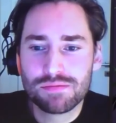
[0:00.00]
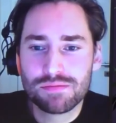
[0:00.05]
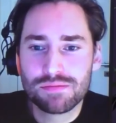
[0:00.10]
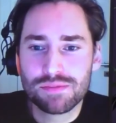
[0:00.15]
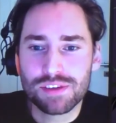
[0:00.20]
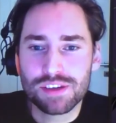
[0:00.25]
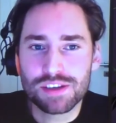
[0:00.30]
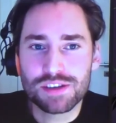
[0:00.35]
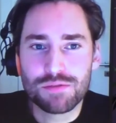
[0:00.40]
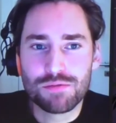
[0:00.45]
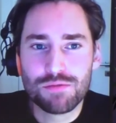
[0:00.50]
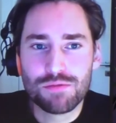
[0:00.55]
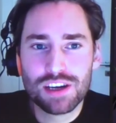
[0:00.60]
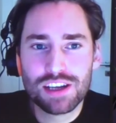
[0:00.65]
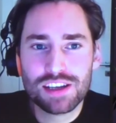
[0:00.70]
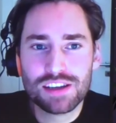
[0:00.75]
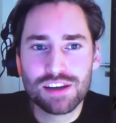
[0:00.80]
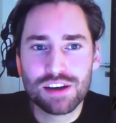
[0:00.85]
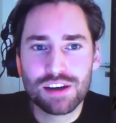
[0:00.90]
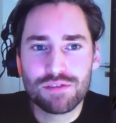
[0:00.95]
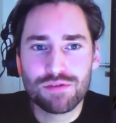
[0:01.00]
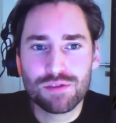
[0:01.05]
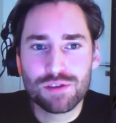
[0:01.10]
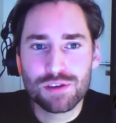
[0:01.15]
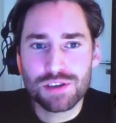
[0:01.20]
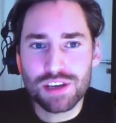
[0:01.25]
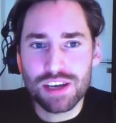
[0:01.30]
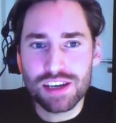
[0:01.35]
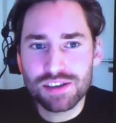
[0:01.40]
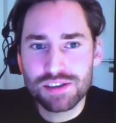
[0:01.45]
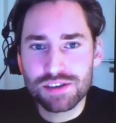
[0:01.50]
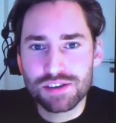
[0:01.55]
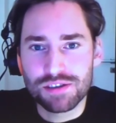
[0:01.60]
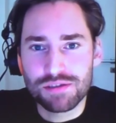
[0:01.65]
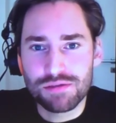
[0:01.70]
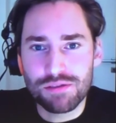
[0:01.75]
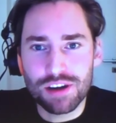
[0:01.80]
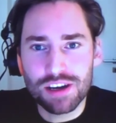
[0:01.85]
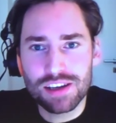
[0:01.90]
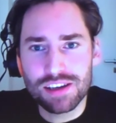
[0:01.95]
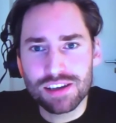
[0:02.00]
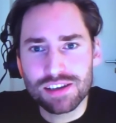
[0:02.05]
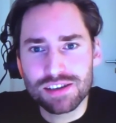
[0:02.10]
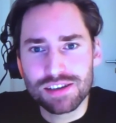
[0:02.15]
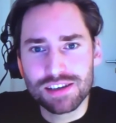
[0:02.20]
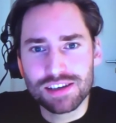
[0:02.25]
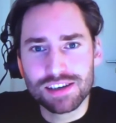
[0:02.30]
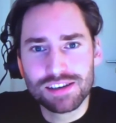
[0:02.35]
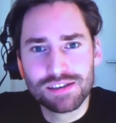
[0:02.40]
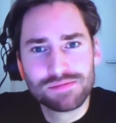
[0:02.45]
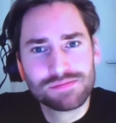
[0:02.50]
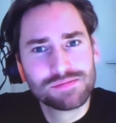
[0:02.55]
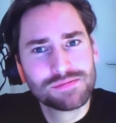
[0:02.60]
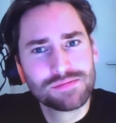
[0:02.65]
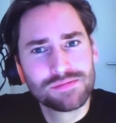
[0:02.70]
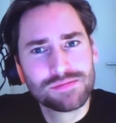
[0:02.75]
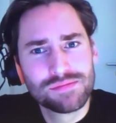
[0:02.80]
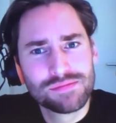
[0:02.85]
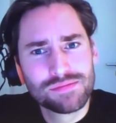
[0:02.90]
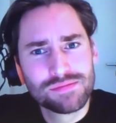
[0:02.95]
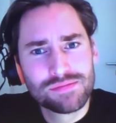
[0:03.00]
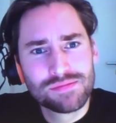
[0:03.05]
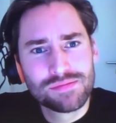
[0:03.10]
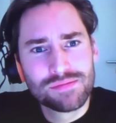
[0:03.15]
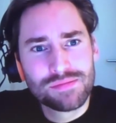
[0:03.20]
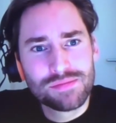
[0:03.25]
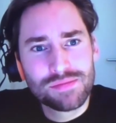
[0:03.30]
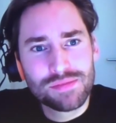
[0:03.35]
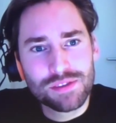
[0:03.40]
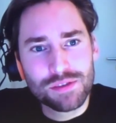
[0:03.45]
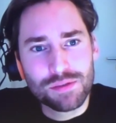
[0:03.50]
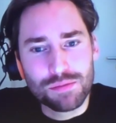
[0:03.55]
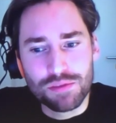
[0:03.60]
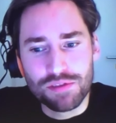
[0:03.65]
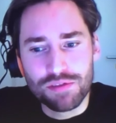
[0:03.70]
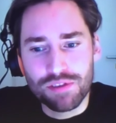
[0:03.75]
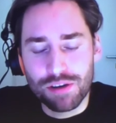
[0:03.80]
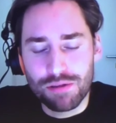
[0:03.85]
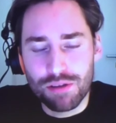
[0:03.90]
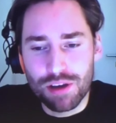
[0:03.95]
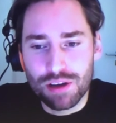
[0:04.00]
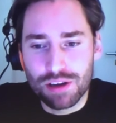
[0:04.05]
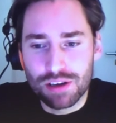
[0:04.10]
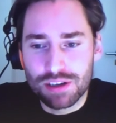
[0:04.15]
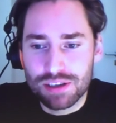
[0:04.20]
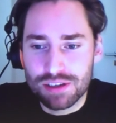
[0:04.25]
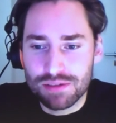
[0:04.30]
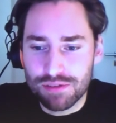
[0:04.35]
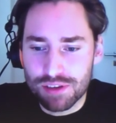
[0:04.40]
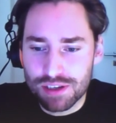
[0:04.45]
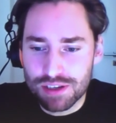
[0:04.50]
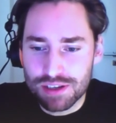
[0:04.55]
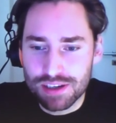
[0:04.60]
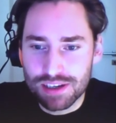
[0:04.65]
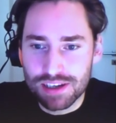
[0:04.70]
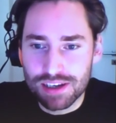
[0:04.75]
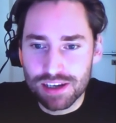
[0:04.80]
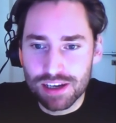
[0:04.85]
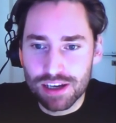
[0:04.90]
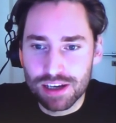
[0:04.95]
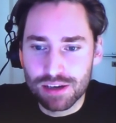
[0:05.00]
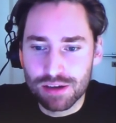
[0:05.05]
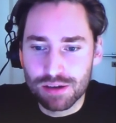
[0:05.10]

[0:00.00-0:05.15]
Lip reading: that's a really diverse answer, right? Isn't it? To be very honest, if I see